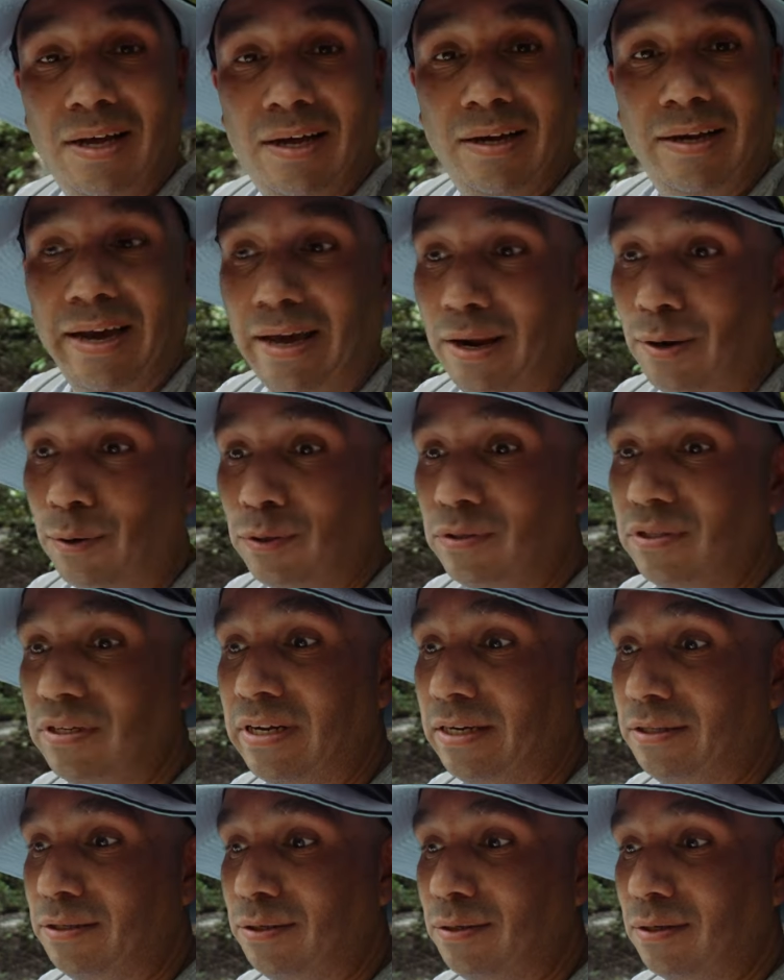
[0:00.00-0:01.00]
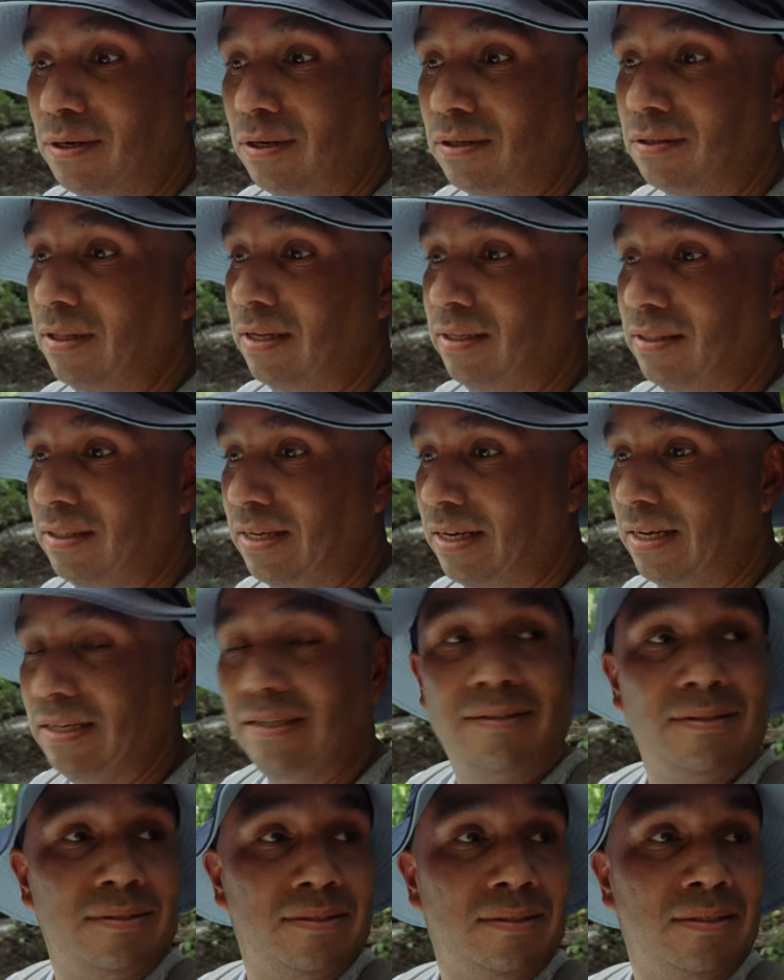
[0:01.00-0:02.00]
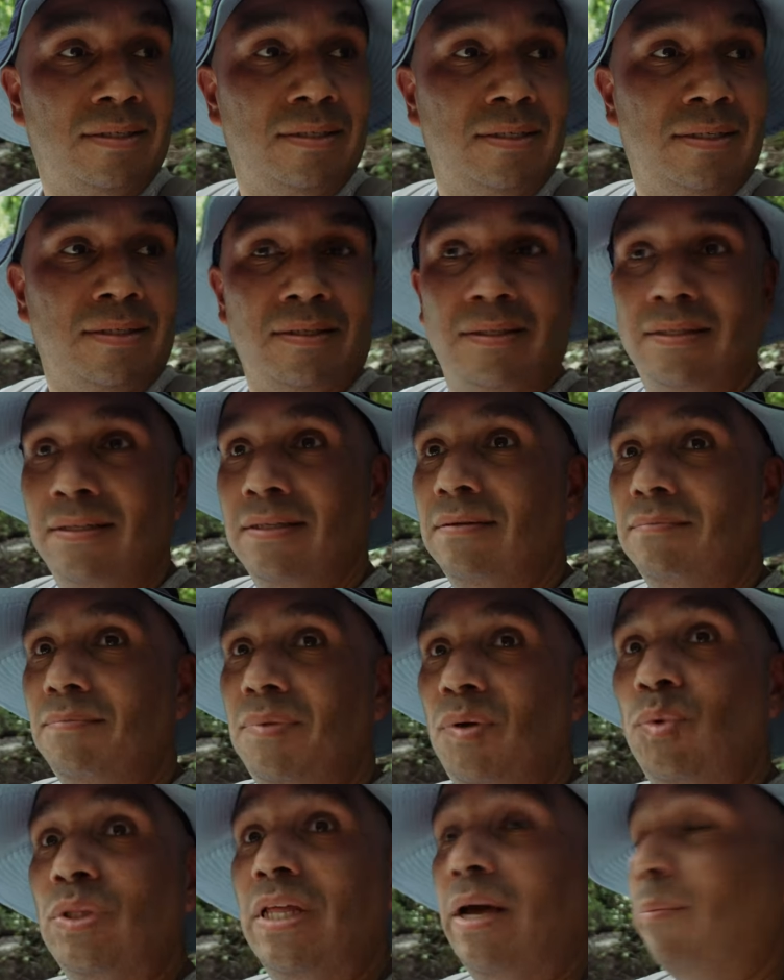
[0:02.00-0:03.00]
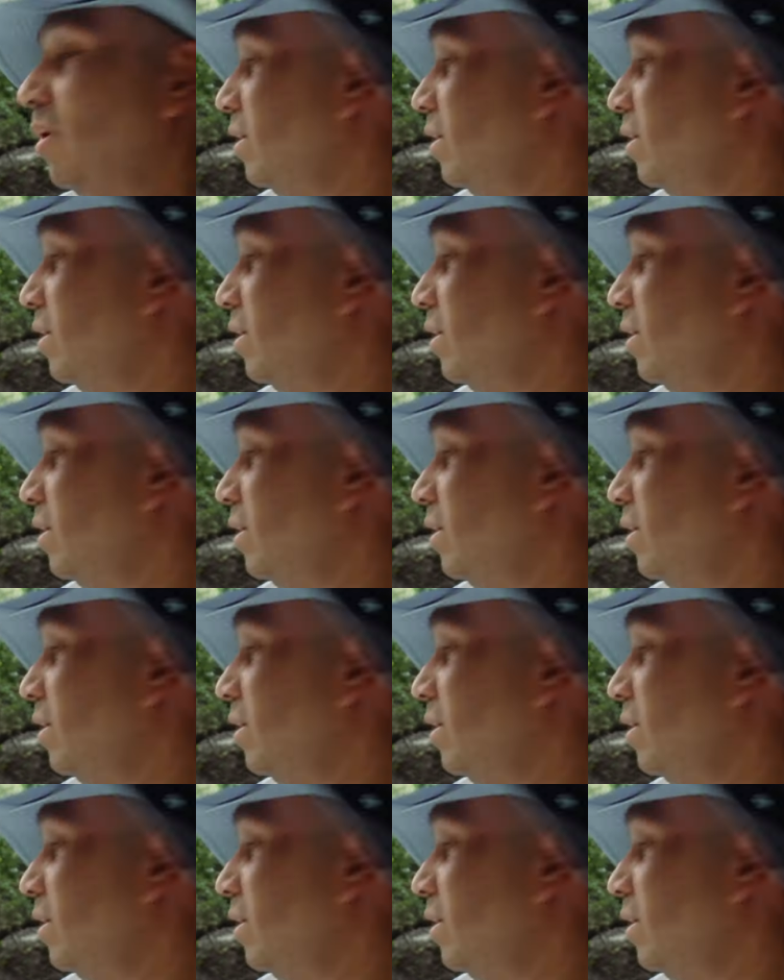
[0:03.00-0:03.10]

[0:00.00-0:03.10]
a gator will snatch your dog like that. But with that